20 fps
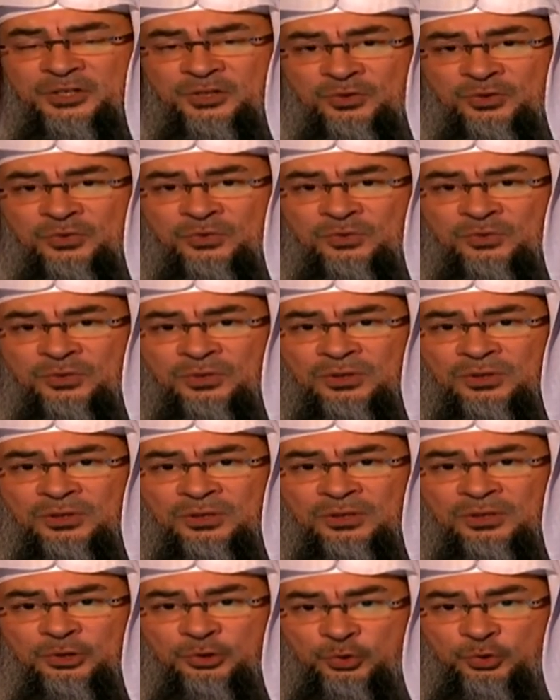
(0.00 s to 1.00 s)
you
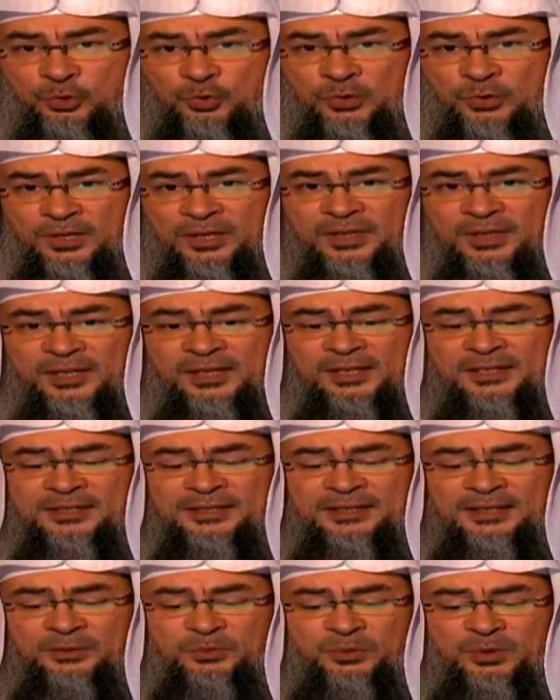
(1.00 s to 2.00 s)
do the things
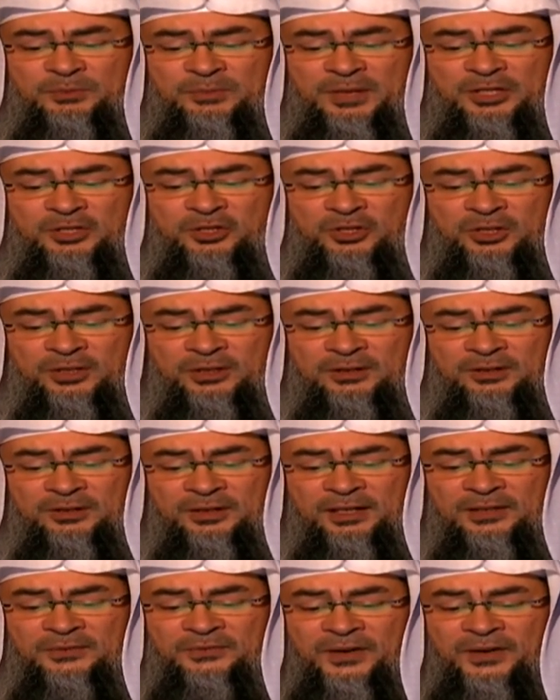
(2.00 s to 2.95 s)
that were mentioned. And